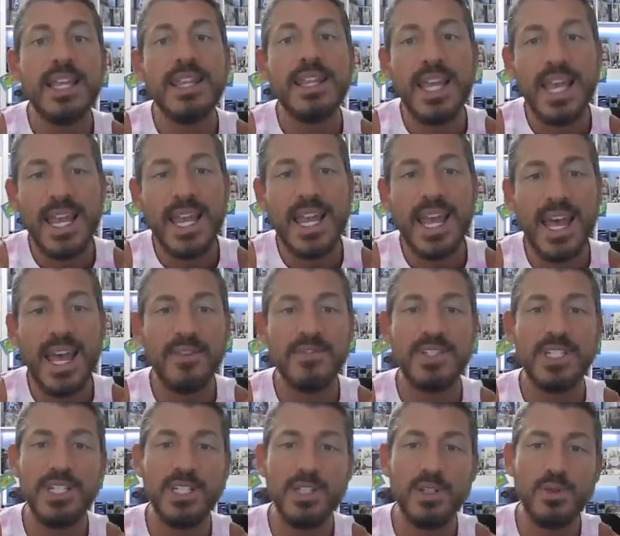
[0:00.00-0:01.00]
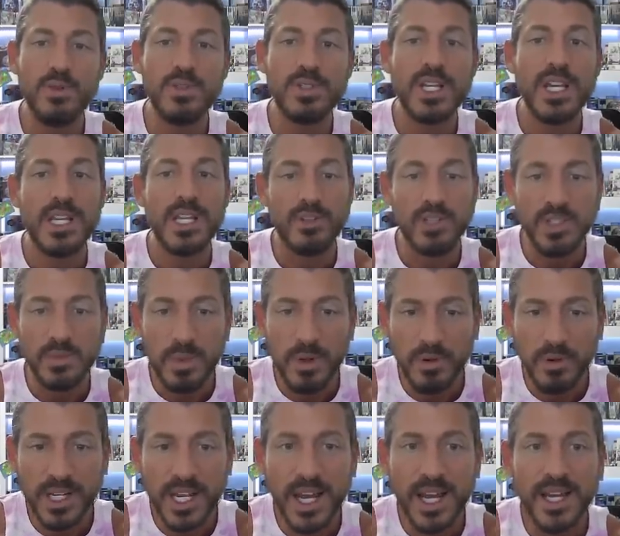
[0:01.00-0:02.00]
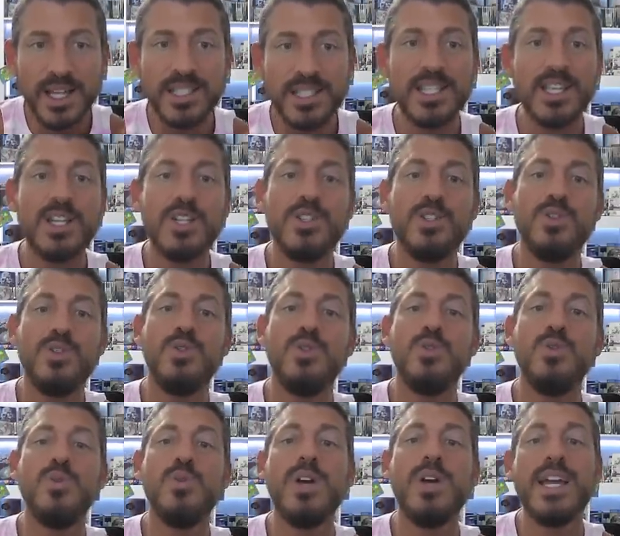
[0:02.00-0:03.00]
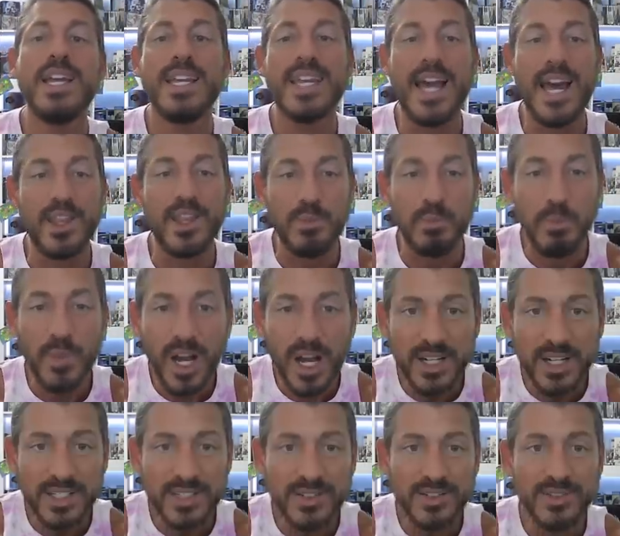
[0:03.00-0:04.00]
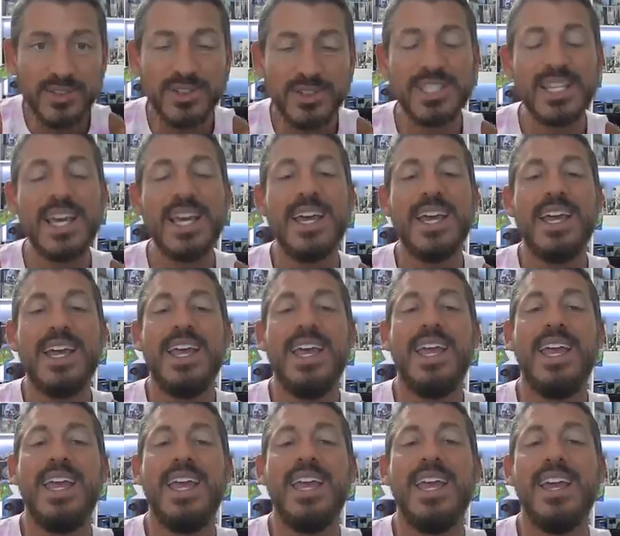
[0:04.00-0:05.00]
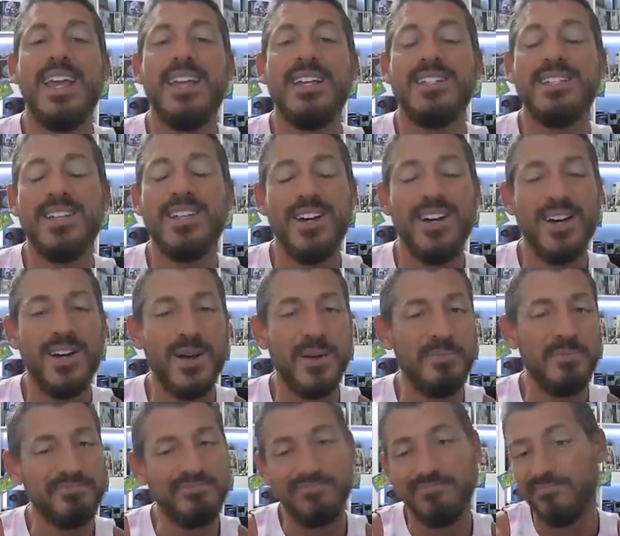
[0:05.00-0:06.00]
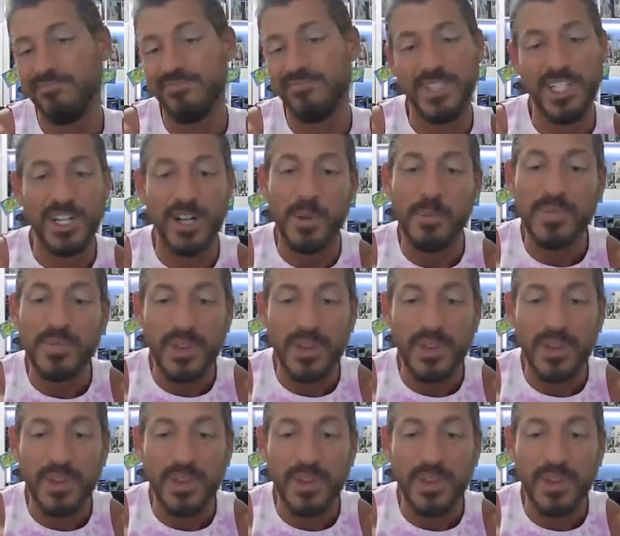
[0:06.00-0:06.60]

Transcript: They have to use their spirit guides to gather monsters and um, you know